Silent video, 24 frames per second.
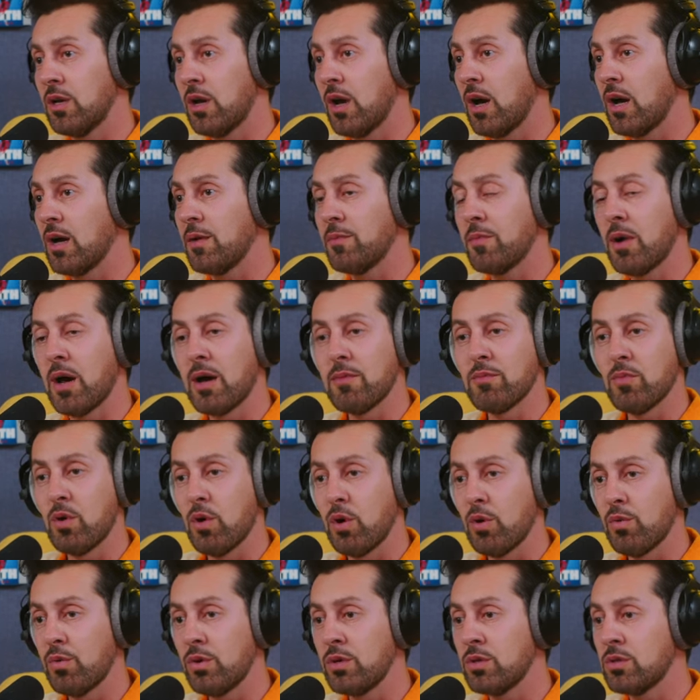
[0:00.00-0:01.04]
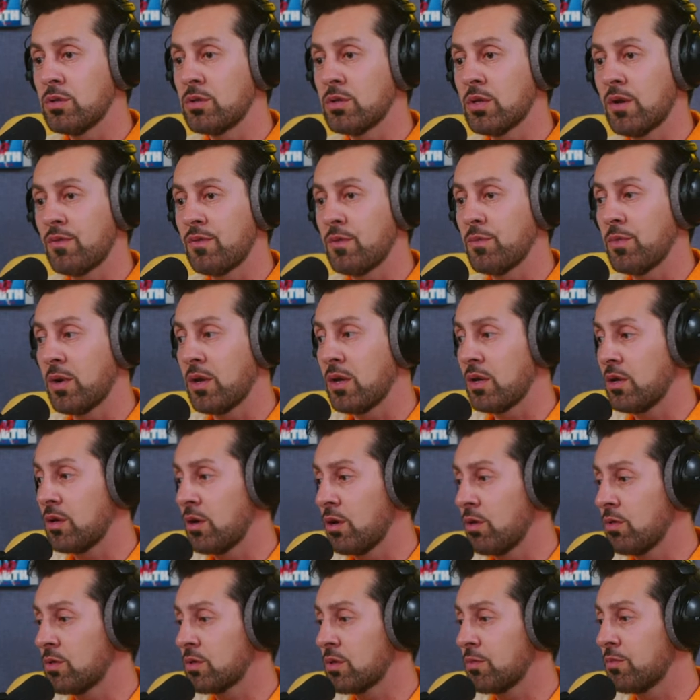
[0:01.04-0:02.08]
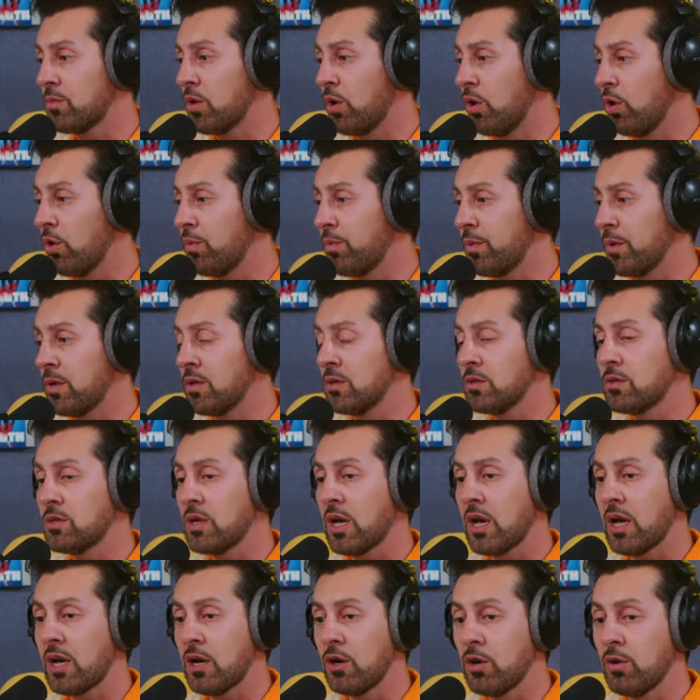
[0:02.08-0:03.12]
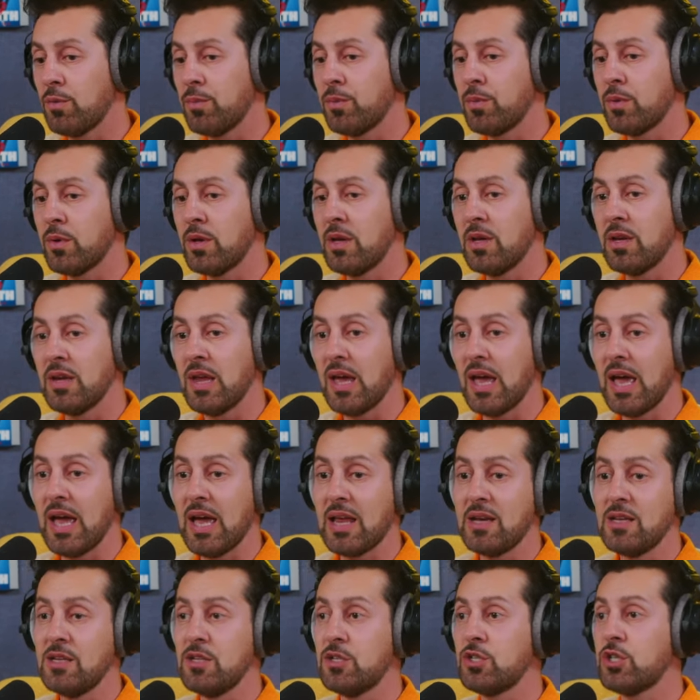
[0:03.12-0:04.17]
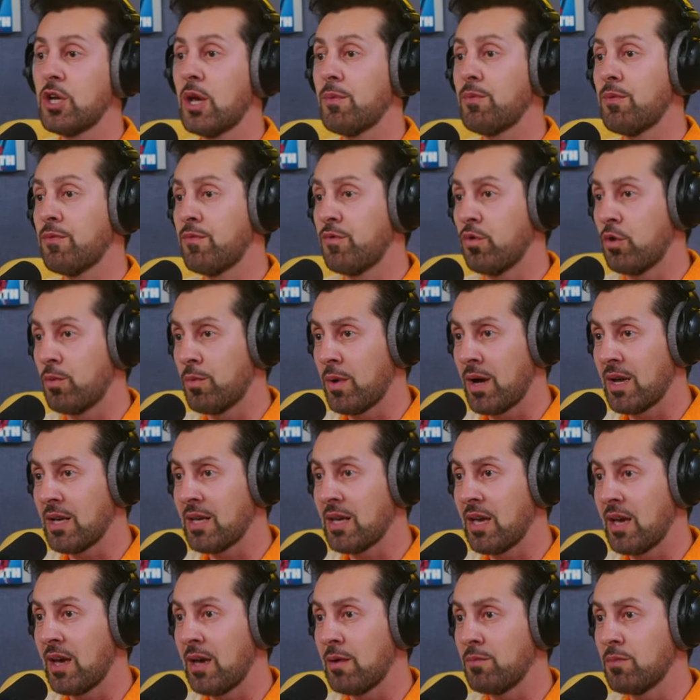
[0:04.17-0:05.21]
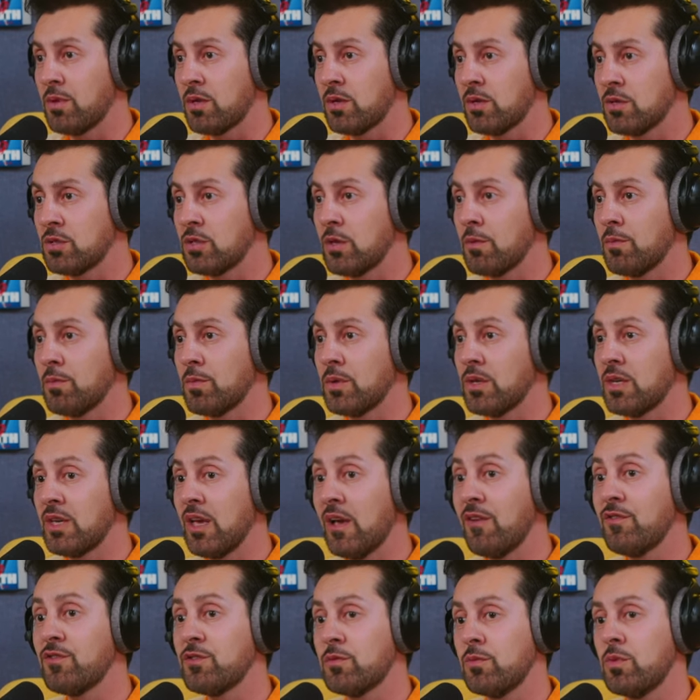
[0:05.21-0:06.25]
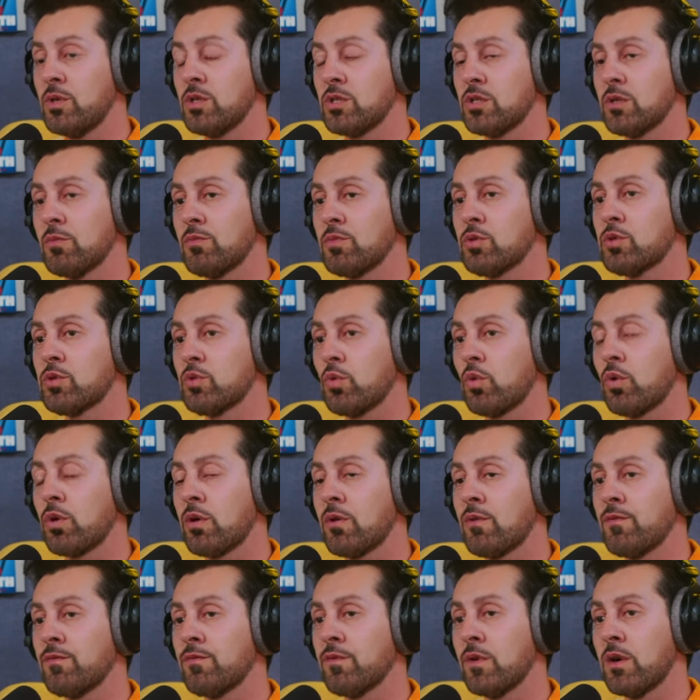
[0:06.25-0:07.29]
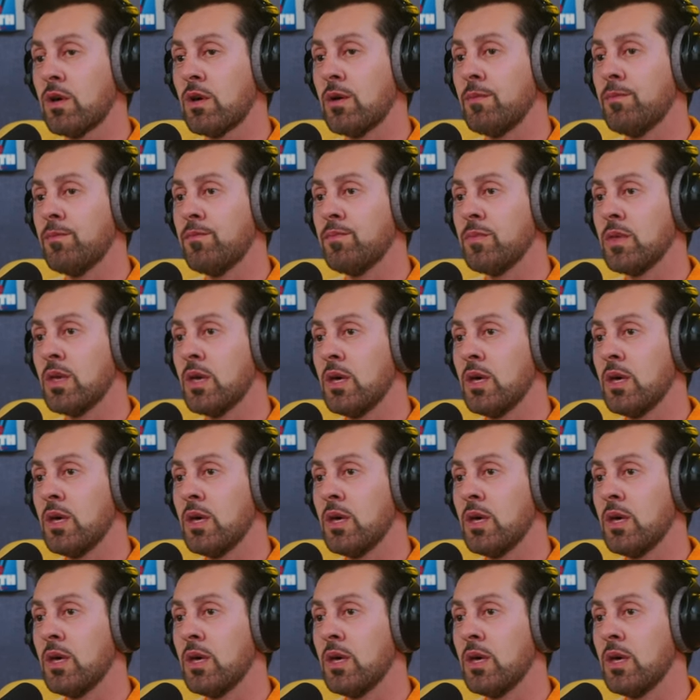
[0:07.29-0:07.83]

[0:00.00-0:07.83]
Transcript: I'm I'm always everybody knows I'm open to help in any shape or form I can because it gives me some sort of um,